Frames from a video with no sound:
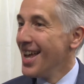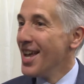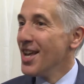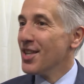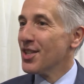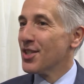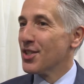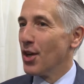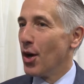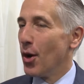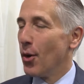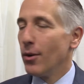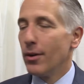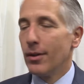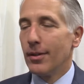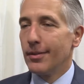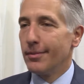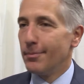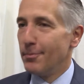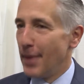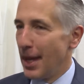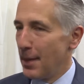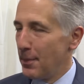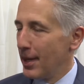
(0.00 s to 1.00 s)
So
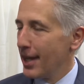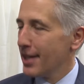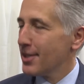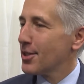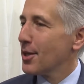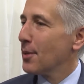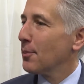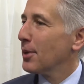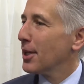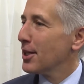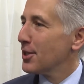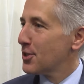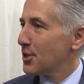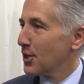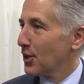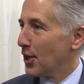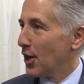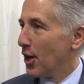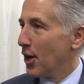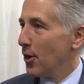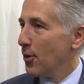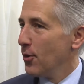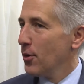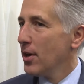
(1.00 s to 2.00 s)
maybe he had someplace to
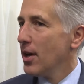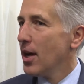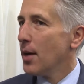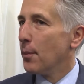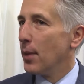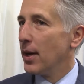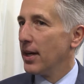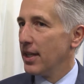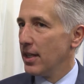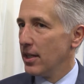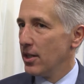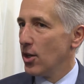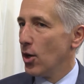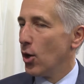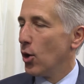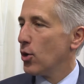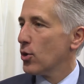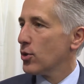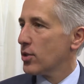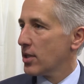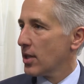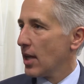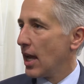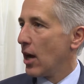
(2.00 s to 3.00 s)
go, but he
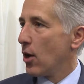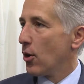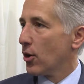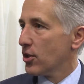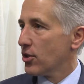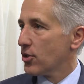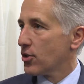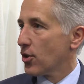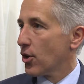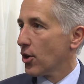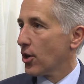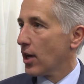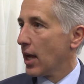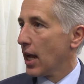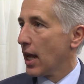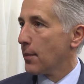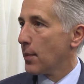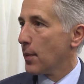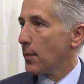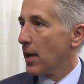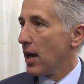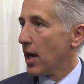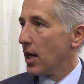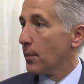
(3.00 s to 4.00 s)
knows how concerned I am
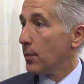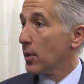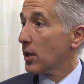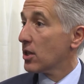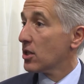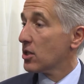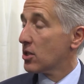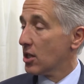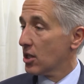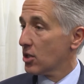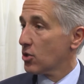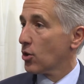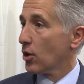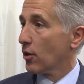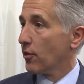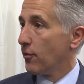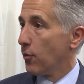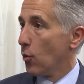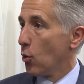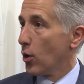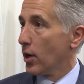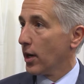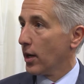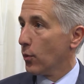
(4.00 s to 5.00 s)
about it, because District
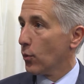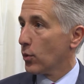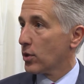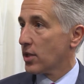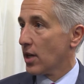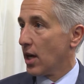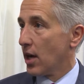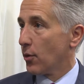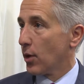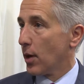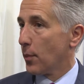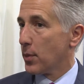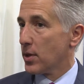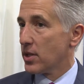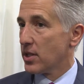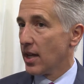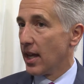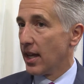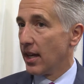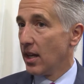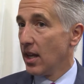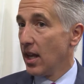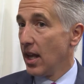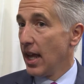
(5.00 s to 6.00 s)
40, which I
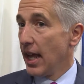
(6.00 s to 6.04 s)
represent,